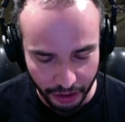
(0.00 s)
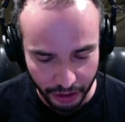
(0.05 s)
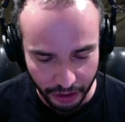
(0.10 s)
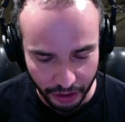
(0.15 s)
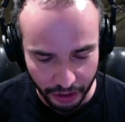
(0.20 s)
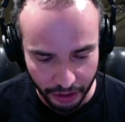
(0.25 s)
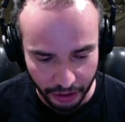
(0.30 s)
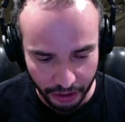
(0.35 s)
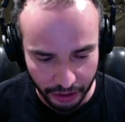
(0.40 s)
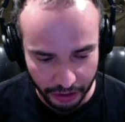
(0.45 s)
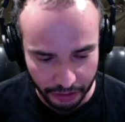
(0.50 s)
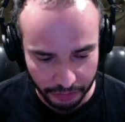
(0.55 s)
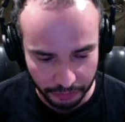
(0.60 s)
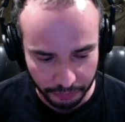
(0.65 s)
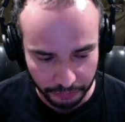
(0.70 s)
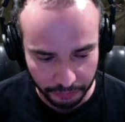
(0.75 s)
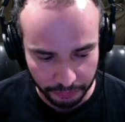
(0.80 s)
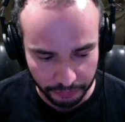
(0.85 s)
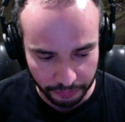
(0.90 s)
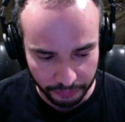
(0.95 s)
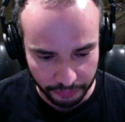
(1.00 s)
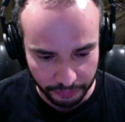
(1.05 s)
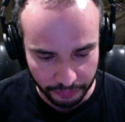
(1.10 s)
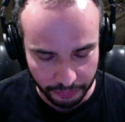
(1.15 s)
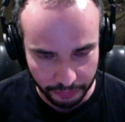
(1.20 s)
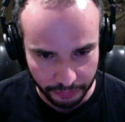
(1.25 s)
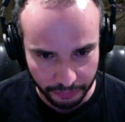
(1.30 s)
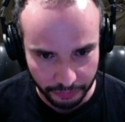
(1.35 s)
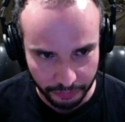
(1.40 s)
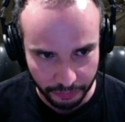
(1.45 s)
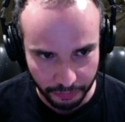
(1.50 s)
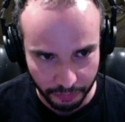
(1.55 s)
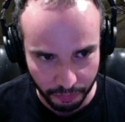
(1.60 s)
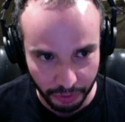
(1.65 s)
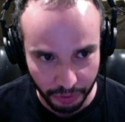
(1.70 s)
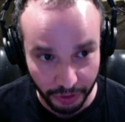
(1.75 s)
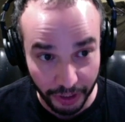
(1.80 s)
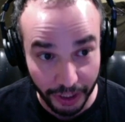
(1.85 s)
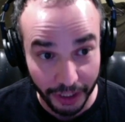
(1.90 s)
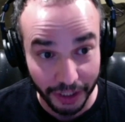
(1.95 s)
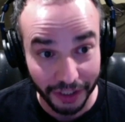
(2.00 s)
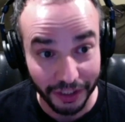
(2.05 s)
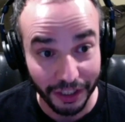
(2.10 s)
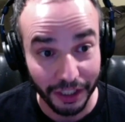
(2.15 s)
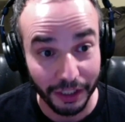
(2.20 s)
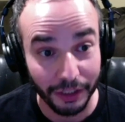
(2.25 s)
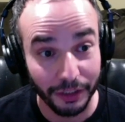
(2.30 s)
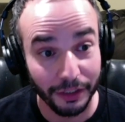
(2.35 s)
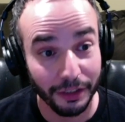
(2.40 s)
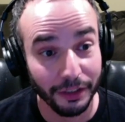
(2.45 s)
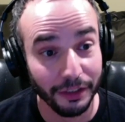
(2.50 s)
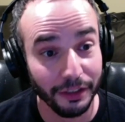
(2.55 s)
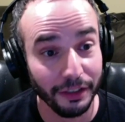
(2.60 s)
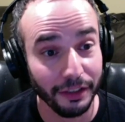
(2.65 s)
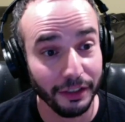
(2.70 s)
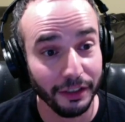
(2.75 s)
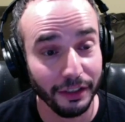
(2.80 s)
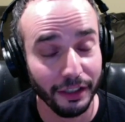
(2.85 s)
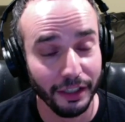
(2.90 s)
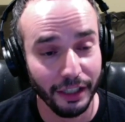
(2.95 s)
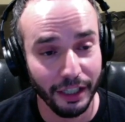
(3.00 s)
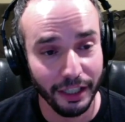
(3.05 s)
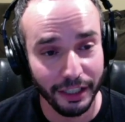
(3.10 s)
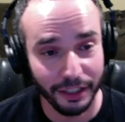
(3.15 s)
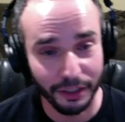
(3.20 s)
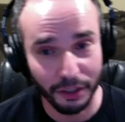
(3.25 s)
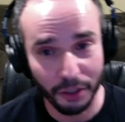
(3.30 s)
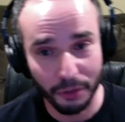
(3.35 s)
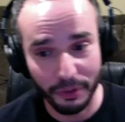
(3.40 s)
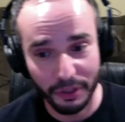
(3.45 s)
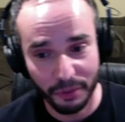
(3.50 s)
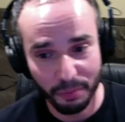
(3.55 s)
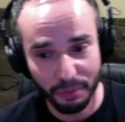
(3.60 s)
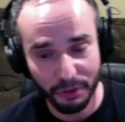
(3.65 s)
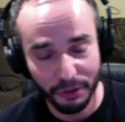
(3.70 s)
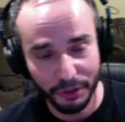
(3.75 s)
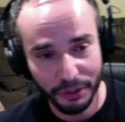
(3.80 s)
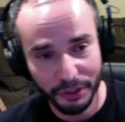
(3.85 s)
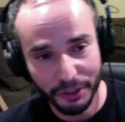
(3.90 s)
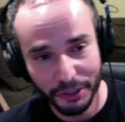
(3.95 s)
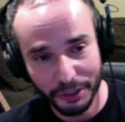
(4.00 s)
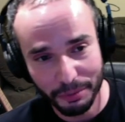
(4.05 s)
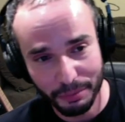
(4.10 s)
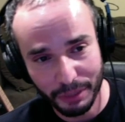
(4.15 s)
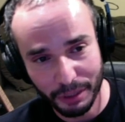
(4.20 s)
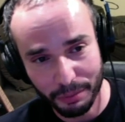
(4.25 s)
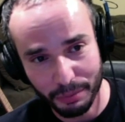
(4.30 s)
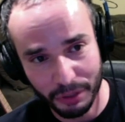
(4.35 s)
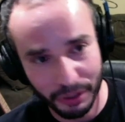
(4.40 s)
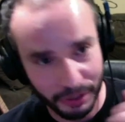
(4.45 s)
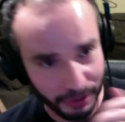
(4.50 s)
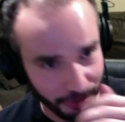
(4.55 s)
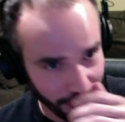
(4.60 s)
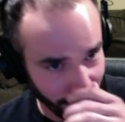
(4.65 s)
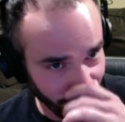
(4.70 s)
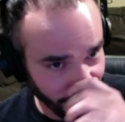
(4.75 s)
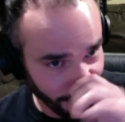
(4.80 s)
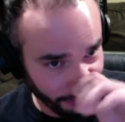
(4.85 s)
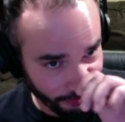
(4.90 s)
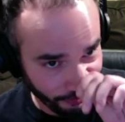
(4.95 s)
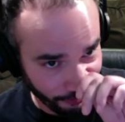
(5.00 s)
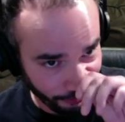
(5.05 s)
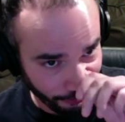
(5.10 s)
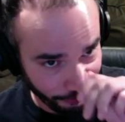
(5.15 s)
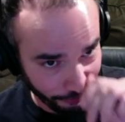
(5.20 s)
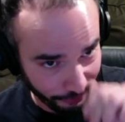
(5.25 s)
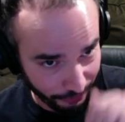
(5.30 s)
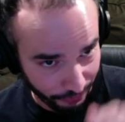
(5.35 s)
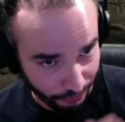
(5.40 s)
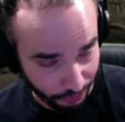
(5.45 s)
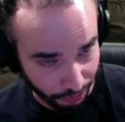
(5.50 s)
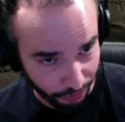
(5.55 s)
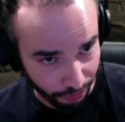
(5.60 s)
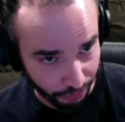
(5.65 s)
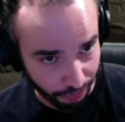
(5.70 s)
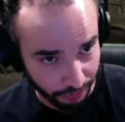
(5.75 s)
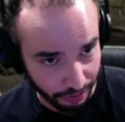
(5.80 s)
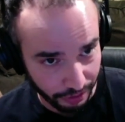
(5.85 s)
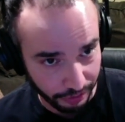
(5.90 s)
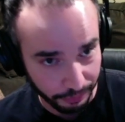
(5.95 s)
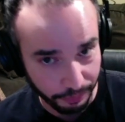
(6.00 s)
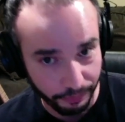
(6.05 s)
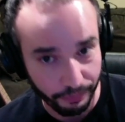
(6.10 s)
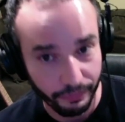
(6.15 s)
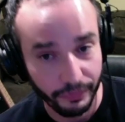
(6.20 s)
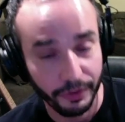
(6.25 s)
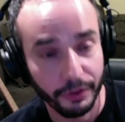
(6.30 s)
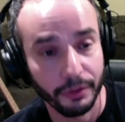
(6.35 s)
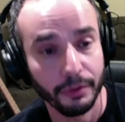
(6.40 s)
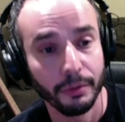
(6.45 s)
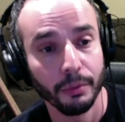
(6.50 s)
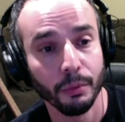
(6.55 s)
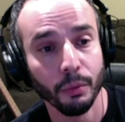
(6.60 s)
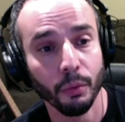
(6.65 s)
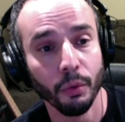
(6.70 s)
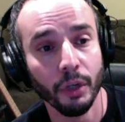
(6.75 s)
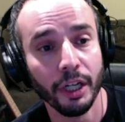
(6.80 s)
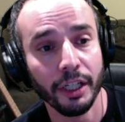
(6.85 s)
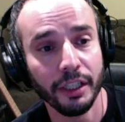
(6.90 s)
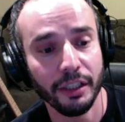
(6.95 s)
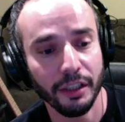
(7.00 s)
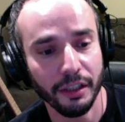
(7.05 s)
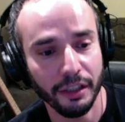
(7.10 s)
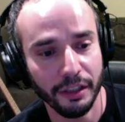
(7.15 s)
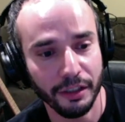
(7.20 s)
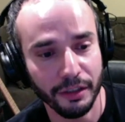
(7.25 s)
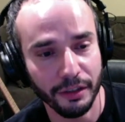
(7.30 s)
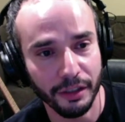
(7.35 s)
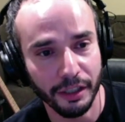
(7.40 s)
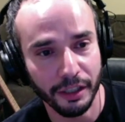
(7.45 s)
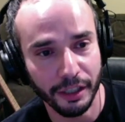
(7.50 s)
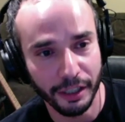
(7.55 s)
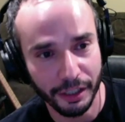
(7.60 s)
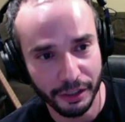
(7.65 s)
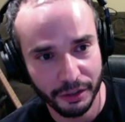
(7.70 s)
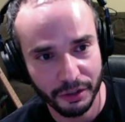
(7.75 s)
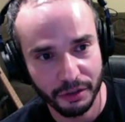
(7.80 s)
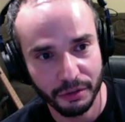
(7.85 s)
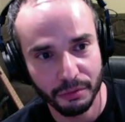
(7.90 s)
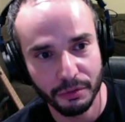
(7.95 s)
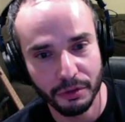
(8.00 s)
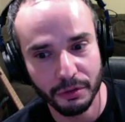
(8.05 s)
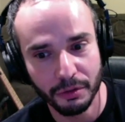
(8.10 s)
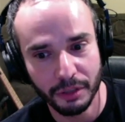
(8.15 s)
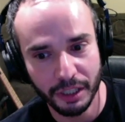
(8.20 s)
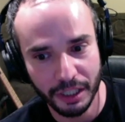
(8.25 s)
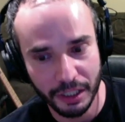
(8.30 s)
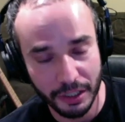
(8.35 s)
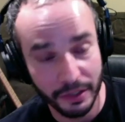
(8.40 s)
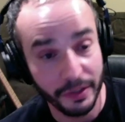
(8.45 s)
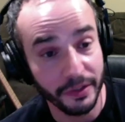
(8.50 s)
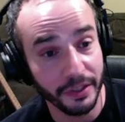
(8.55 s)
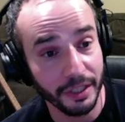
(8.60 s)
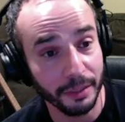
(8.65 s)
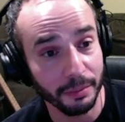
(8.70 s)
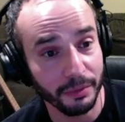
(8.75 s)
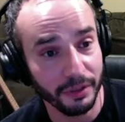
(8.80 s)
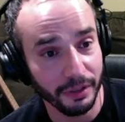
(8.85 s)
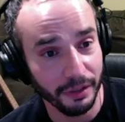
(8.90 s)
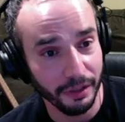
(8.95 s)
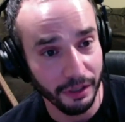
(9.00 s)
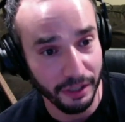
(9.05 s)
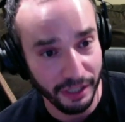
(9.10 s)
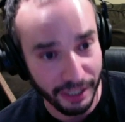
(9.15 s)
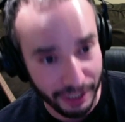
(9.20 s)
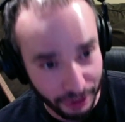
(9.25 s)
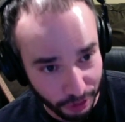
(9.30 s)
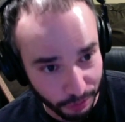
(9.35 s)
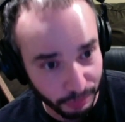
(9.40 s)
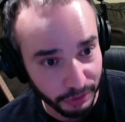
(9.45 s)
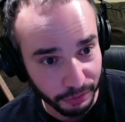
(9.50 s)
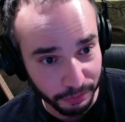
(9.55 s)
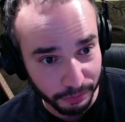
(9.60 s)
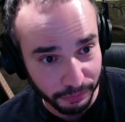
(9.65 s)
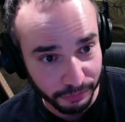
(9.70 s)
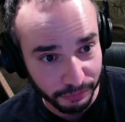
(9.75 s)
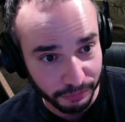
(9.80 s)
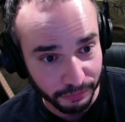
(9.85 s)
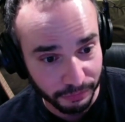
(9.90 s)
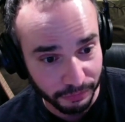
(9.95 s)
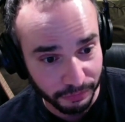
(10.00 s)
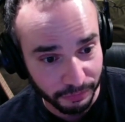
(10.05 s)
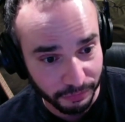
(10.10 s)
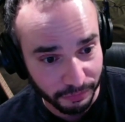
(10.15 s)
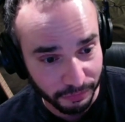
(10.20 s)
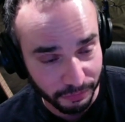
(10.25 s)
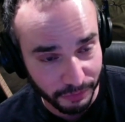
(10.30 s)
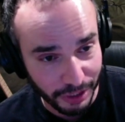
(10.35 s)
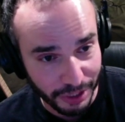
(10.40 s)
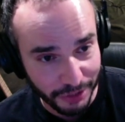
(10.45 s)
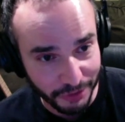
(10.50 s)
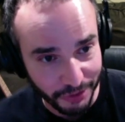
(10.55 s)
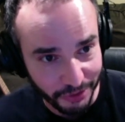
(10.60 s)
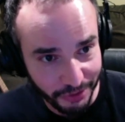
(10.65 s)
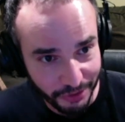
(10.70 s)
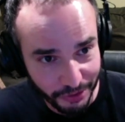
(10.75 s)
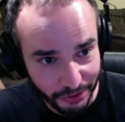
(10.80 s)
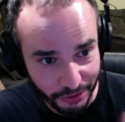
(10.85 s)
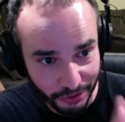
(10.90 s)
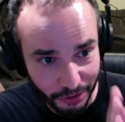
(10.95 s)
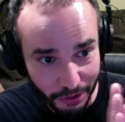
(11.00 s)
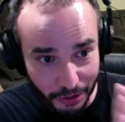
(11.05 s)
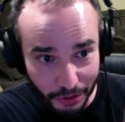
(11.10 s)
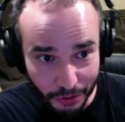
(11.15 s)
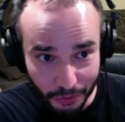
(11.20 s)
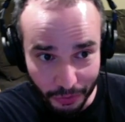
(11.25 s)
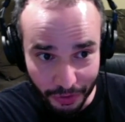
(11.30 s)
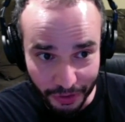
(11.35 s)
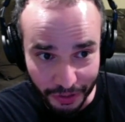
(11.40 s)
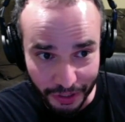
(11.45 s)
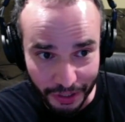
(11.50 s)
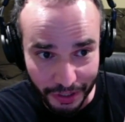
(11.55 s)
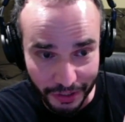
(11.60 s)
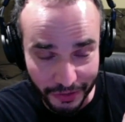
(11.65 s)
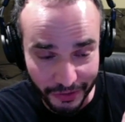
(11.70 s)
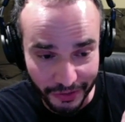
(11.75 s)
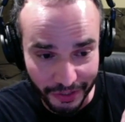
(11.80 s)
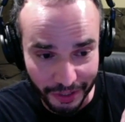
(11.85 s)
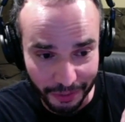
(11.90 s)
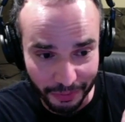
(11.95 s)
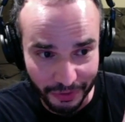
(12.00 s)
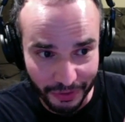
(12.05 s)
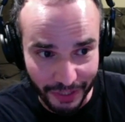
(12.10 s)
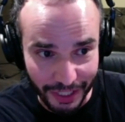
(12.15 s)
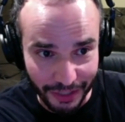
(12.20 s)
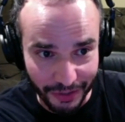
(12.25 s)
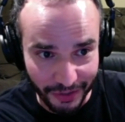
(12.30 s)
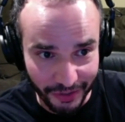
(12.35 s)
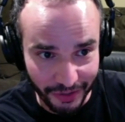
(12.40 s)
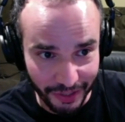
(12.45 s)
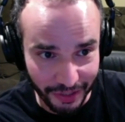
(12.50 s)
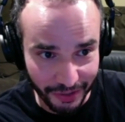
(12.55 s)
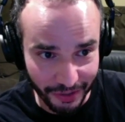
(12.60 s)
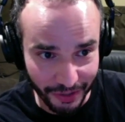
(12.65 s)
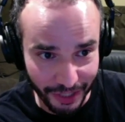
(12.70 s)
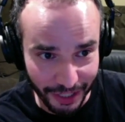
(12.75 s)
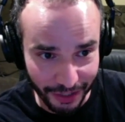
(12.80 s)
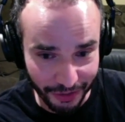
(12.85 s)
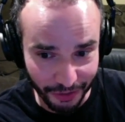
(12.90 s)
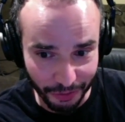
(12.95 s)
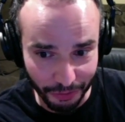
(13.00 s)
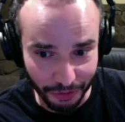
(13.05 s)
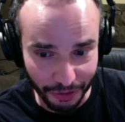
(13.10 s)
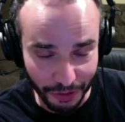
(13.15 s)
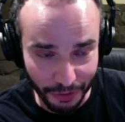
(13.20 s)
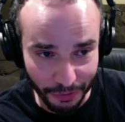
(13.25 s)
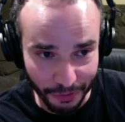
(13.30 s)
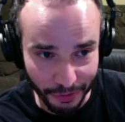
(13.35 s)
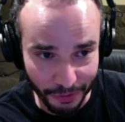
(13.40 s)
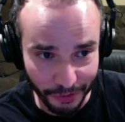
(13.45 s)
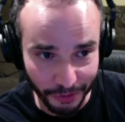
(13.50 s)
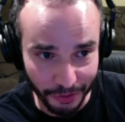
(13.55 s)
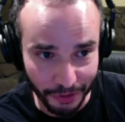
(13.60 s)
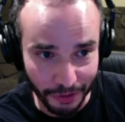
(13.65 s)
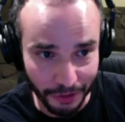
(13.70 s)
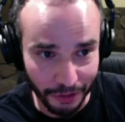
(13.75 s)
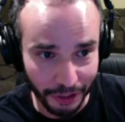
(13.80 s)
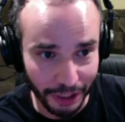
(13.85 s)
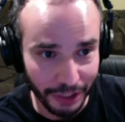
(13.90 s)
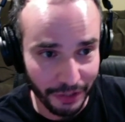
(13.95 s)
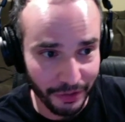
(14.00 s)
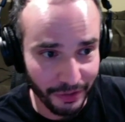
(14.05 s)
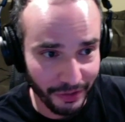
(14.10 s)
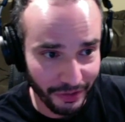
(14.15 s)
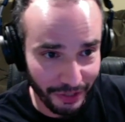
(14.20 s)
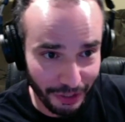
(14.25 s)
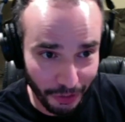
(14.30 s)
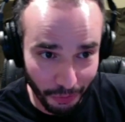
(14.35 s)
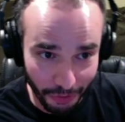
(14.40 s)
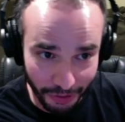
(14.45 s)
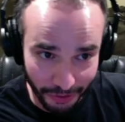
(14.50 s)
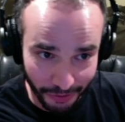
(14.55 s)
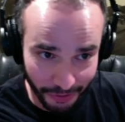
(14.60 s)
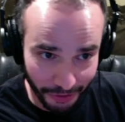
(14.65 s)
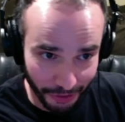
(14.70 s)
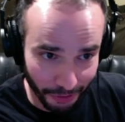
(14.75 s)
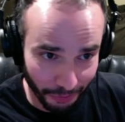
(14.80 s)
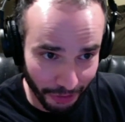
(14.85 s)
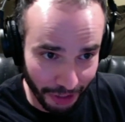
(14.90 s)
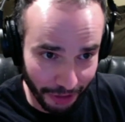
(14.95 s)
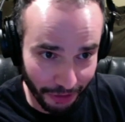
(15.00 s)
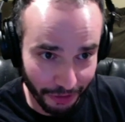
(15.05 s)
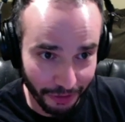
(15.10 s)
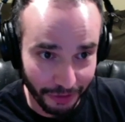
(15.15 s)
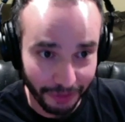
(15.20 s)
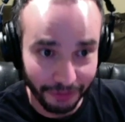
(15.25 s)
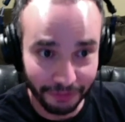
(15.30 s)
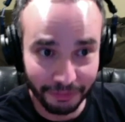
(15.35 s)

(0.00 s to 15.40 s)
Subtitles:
But I had always put it on my bucket list to write an actual concept album, not just a song with a concept that sits next to another song in sequence on a record.